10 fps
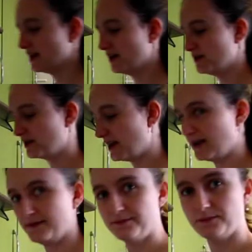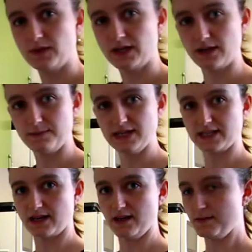Okay, we're going to mix
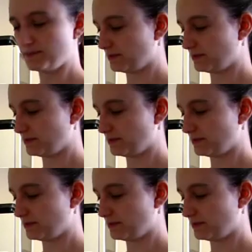it up.